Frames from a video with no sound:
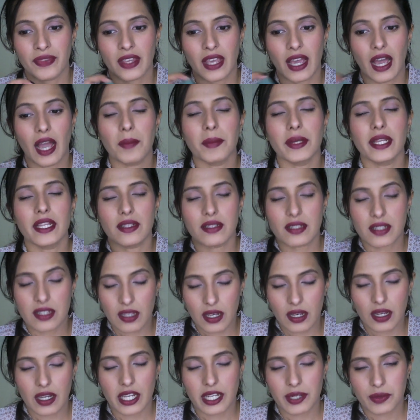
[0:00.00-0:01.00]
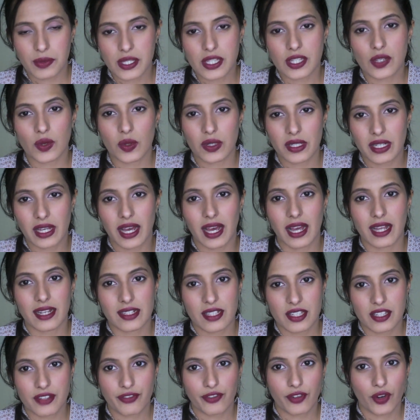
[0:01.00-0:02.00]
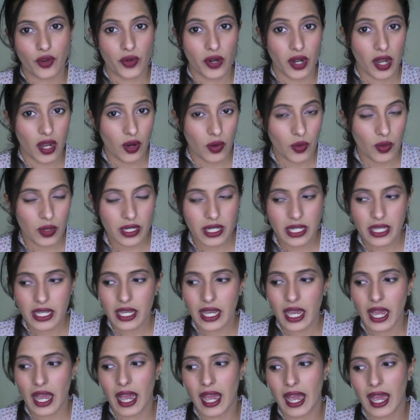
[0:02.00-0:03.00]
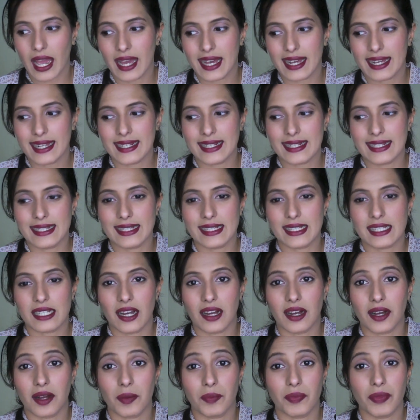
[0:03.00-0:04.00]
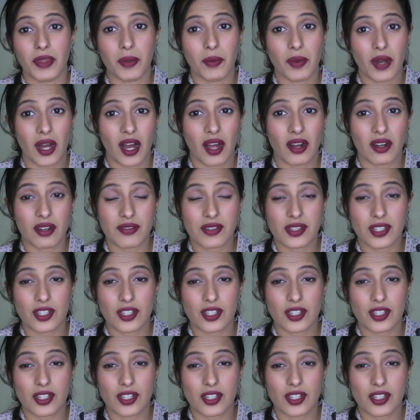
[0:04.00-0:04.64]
I mean, it was sold at Sephora only, and they were out of